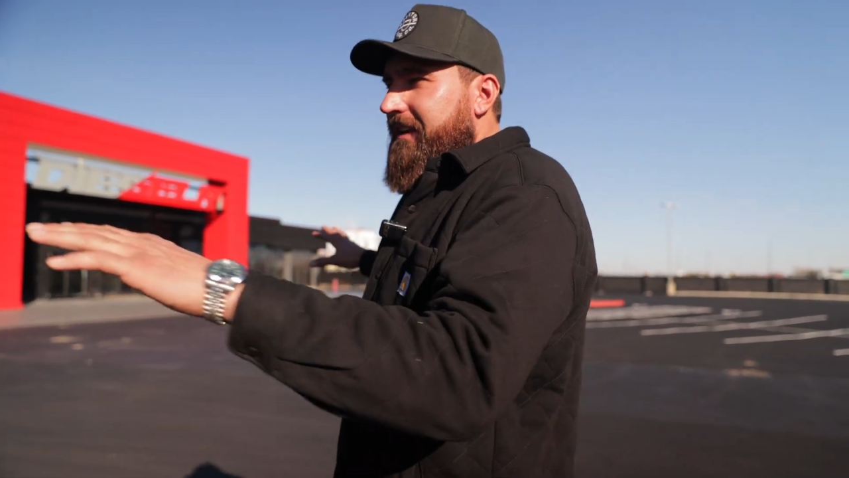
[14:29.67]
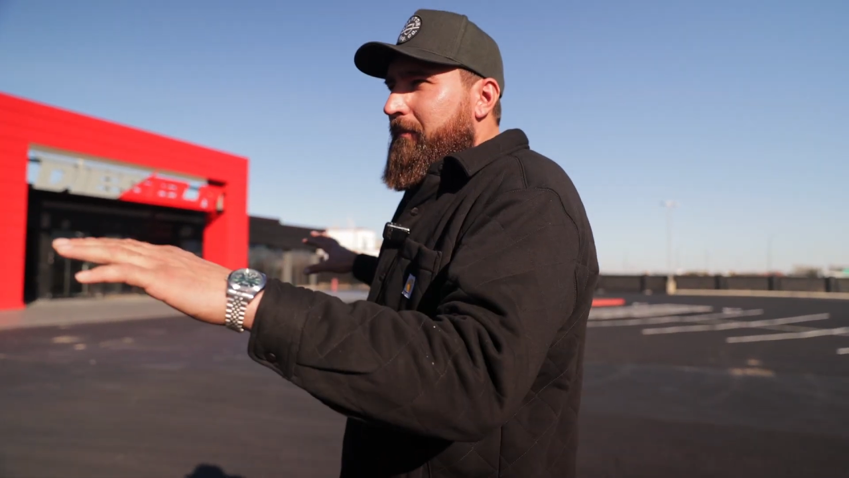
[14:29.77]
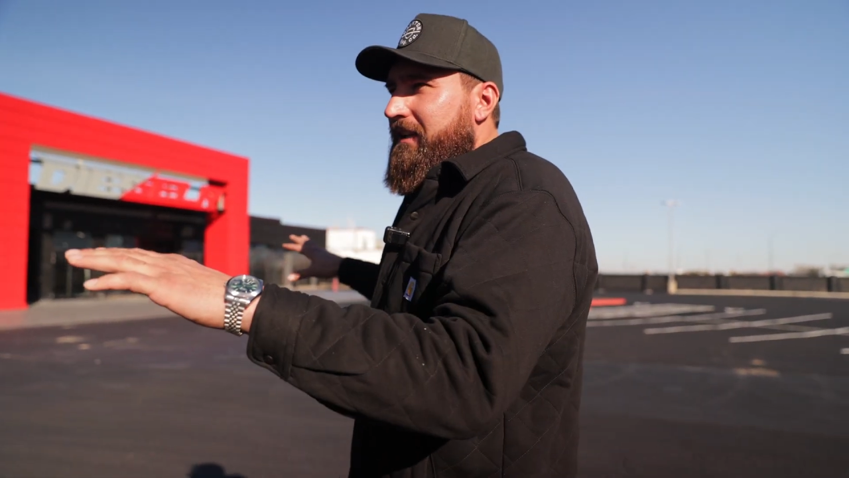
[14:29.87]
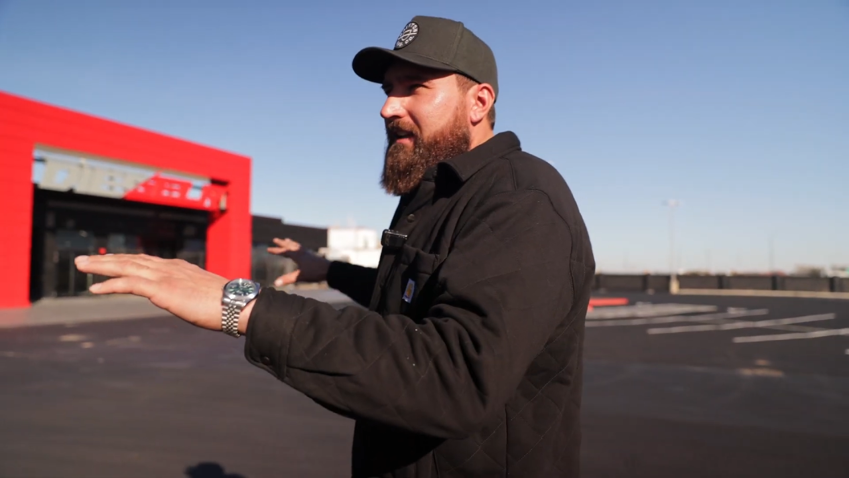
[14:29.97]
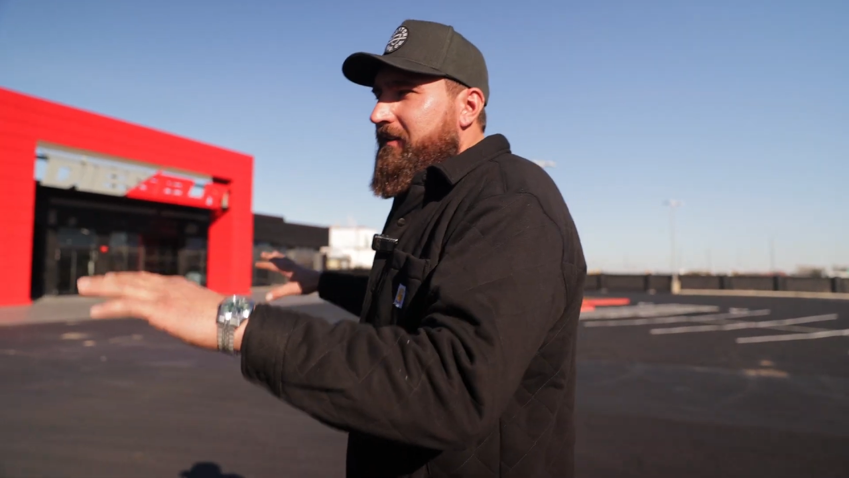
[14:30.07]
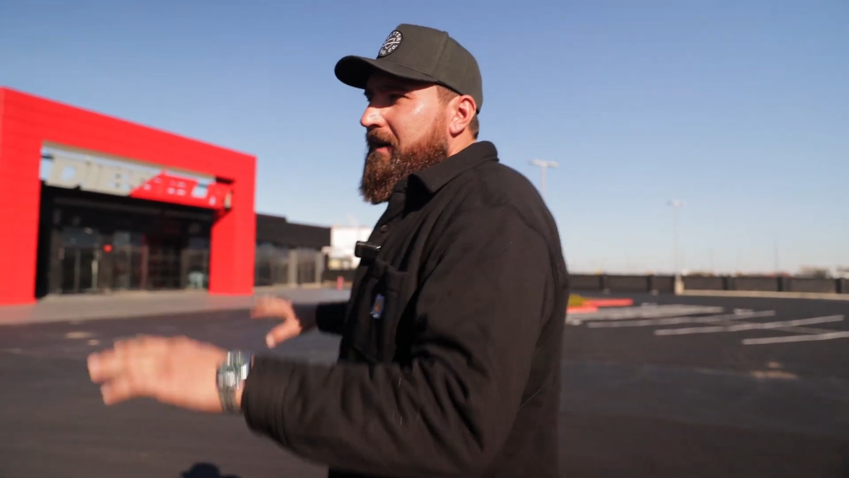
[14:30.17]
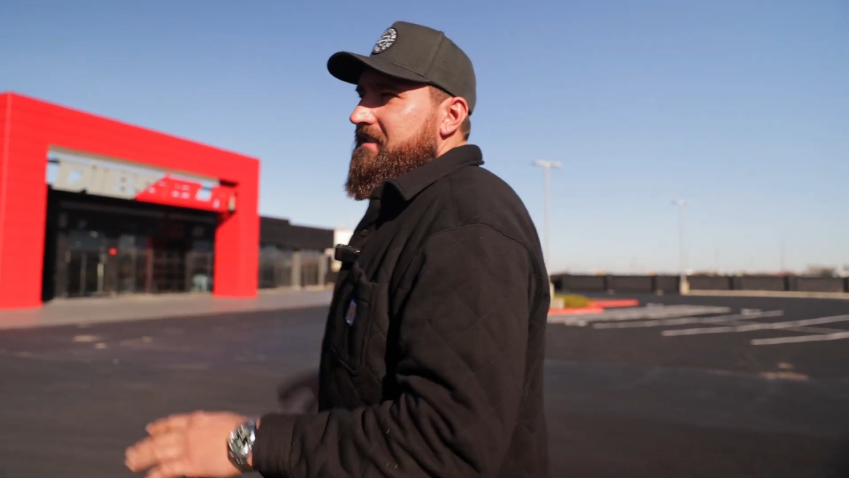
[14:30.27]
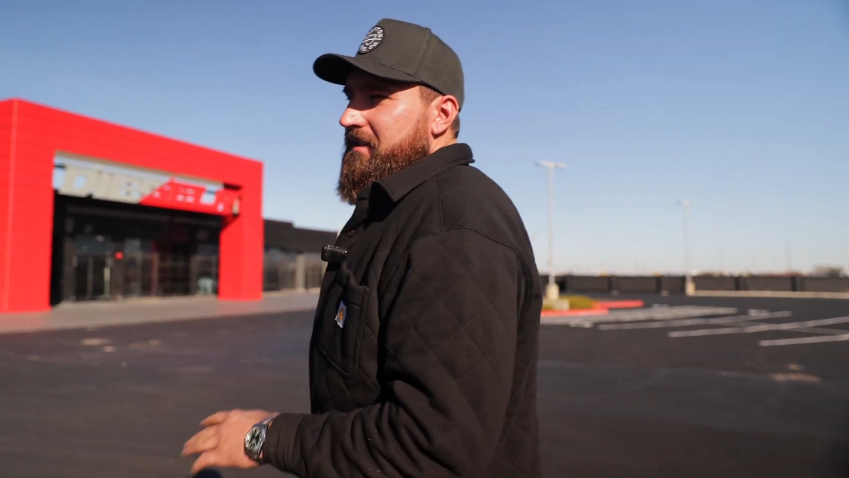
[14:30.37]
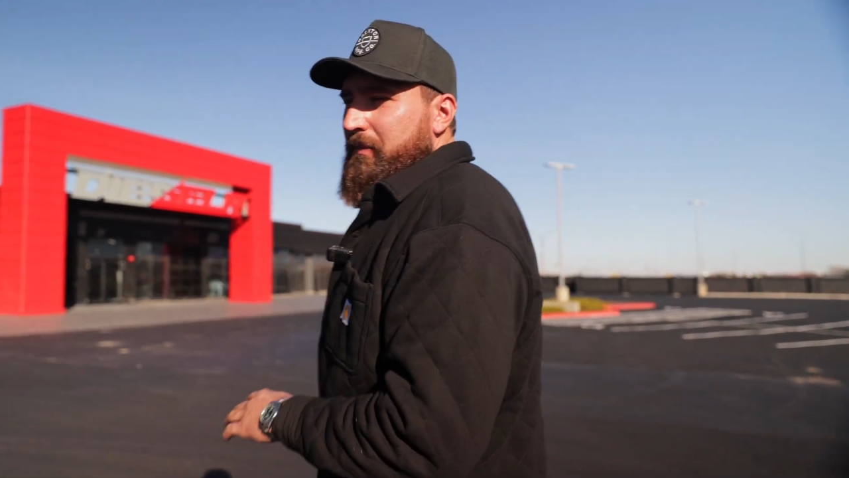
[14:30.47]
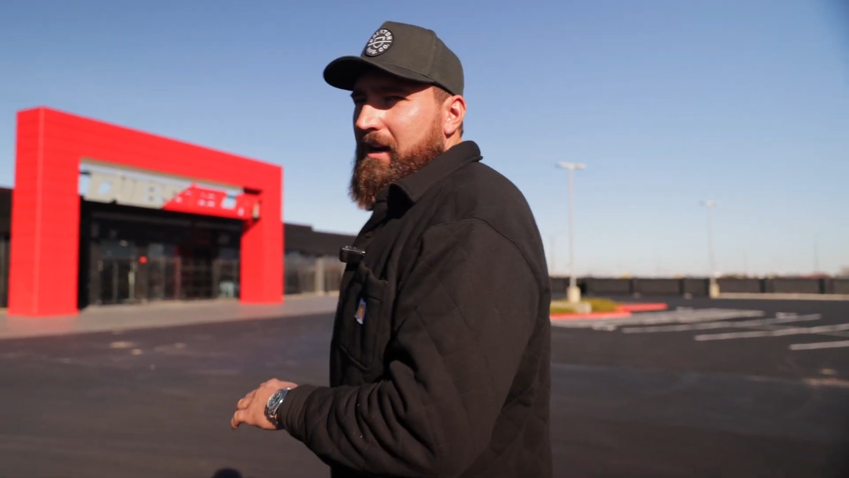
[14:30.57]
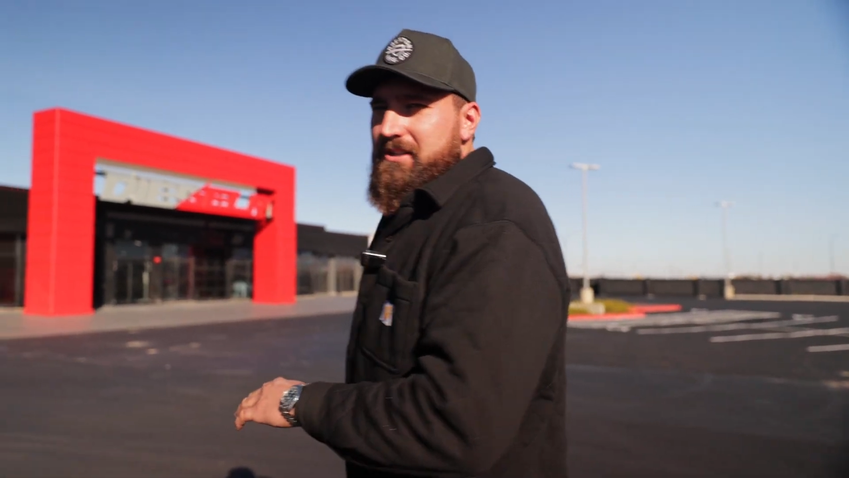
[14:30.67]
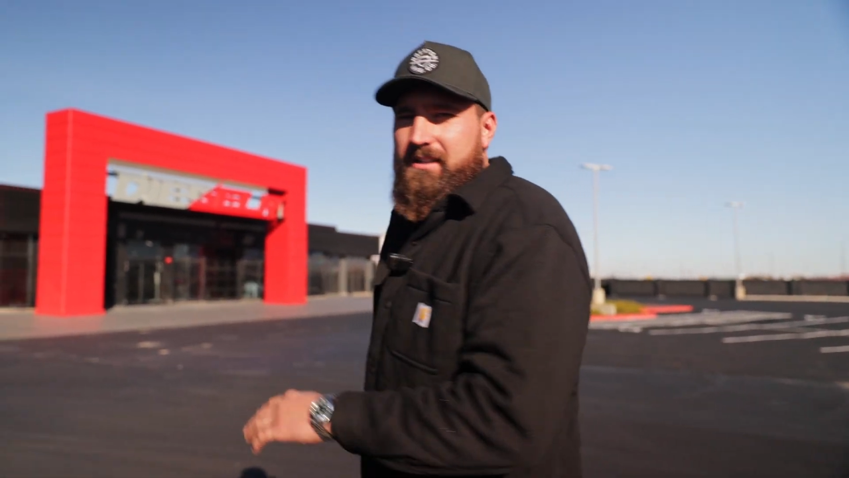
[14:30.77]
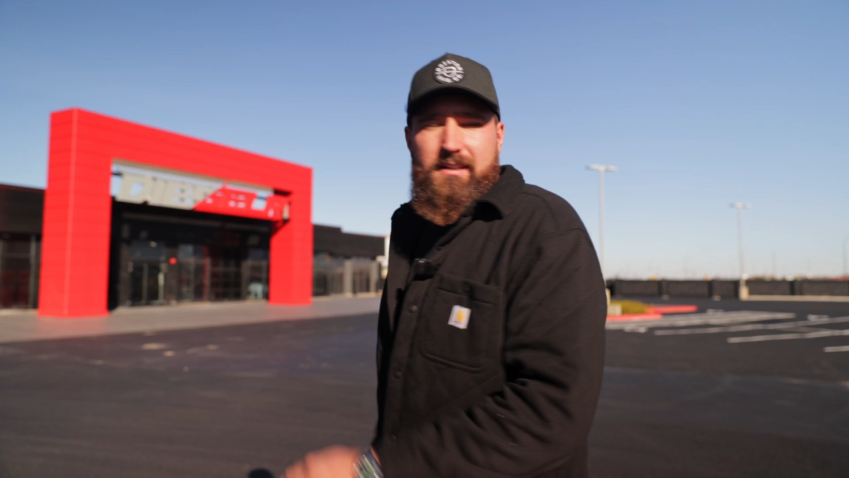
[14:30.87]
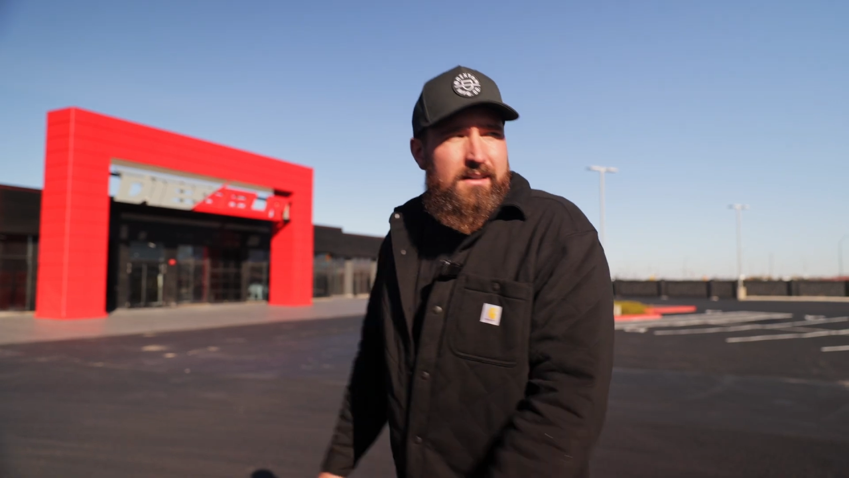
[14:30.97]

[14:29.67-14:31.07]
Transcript: completed the rest of the project,